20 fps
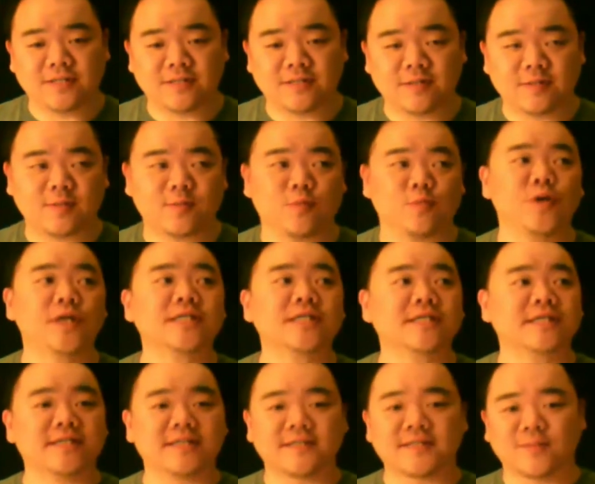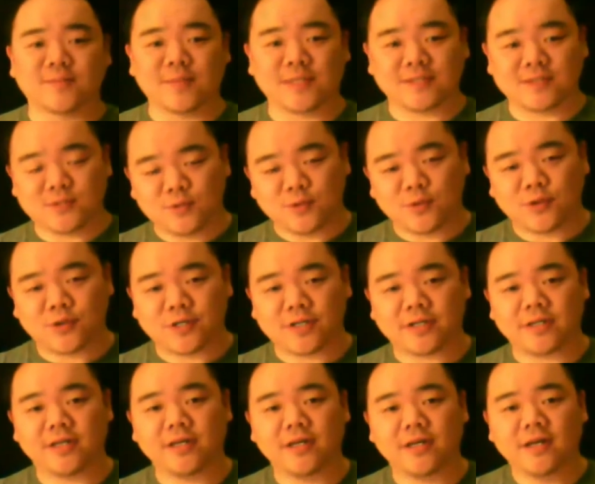And the reason this is a big
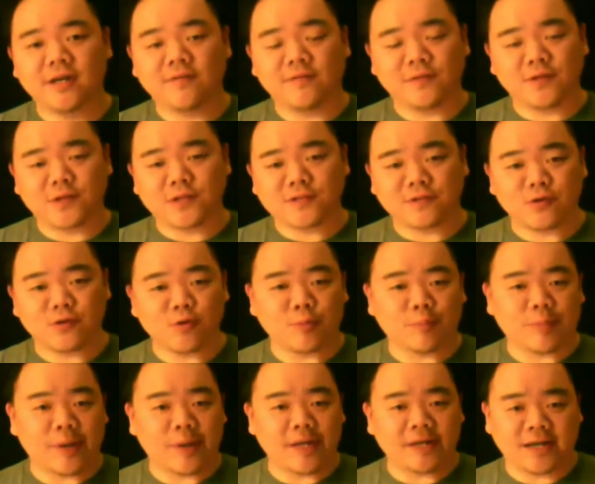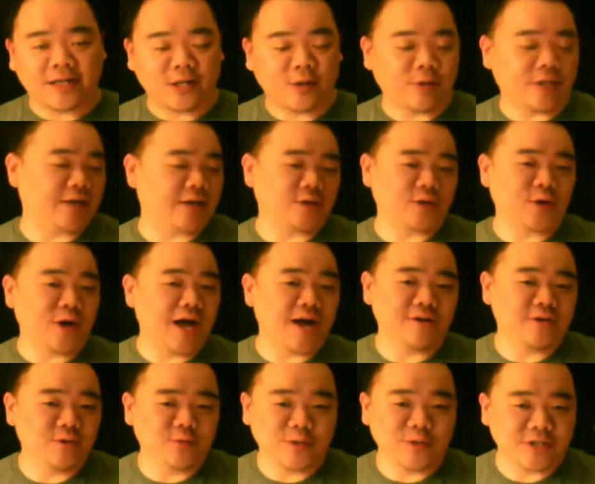story, for those of you who may not know, and I don't know how
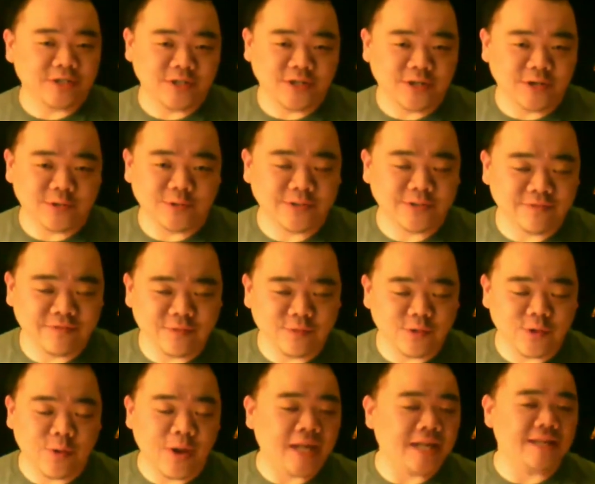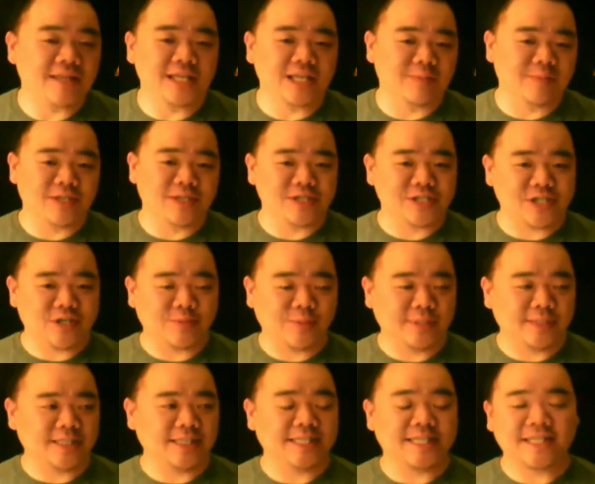you wouldn't know if you know anything about Jeremy
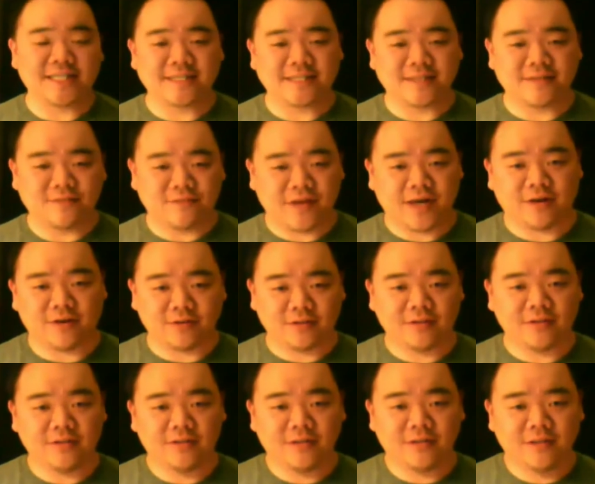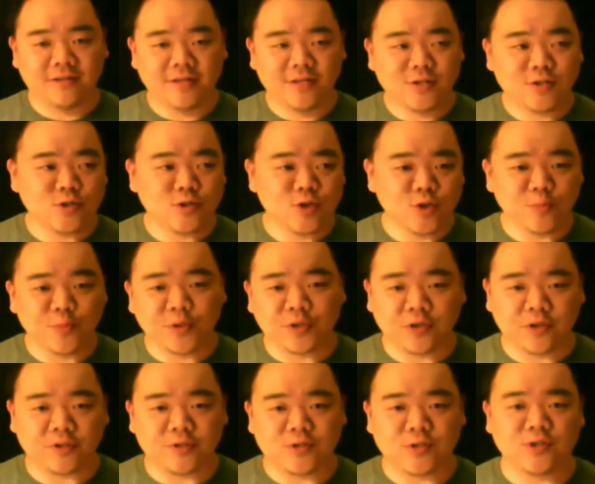Lin, he is a devout, super
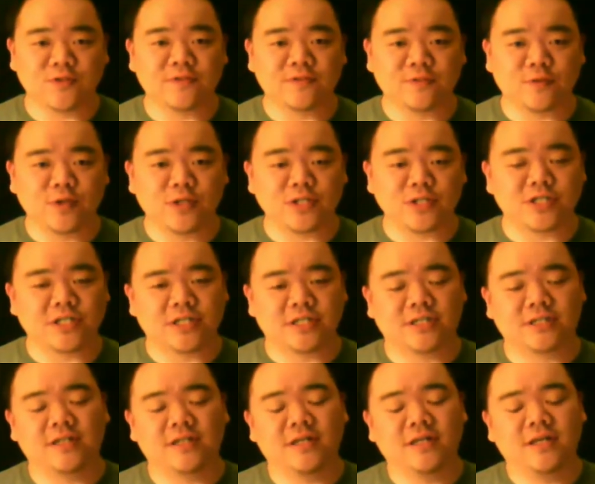conservative Christian.